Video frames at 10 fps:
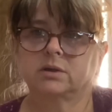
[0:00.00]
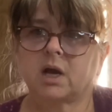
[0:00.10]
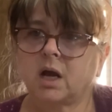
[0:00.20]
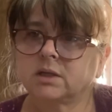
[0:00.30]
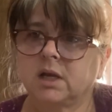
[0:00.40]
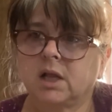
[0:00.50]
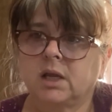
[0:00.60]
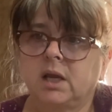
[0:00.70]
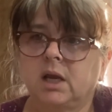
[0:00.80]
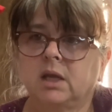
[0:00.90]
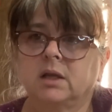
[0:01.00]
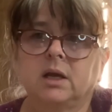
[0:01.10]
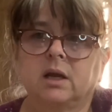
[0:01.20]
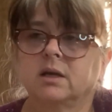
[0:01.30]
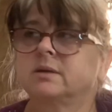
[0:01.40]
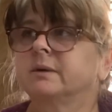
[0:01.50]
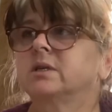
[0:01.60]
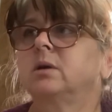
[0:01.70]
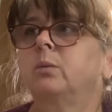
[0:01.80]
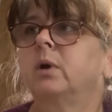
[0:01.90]
OxyClean, like
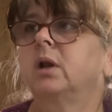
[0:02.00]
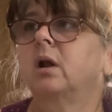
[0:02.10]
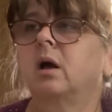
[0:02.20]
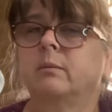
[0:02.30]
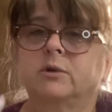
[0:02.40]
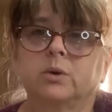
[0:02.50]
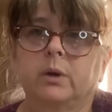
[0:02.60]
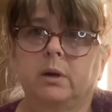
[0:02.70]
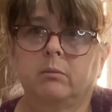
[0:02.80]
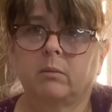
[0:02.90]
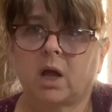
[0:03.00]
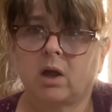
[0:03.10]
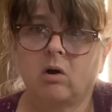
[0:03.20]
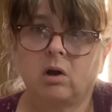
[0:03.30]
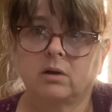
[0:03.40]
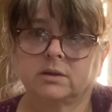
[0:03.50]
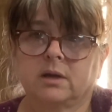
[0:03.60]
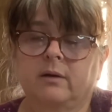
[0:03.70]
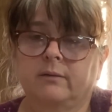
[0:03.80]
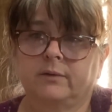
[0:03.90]
especially when I'm doing my hauls
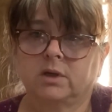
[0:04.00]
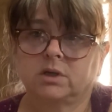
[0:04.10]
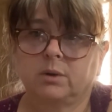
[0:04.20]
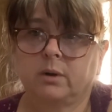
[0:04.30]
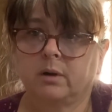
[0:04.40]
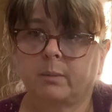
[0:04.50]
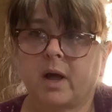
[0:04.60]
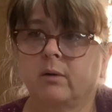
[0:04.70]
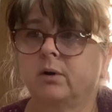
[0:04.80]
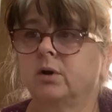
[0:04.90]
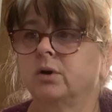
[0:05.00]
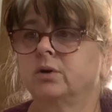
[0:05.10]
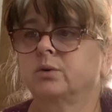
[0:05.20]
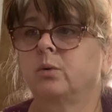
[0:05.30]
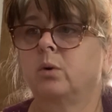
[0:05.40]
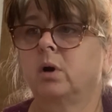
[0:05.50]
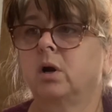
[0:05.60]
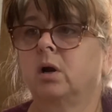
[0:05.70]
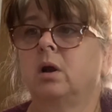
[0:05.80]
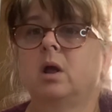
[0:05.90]
of the 200 pounders,
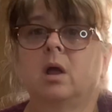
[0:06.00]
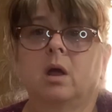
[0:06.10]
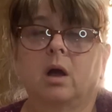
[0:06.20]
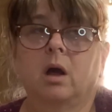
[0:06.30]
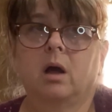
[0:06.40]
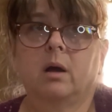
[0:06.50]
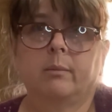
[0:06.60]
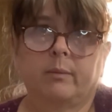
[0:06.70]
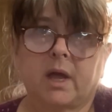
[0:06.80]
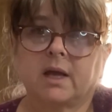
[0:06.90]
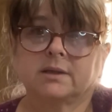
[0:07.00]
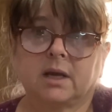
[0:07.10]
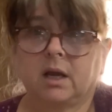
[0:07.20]
or as I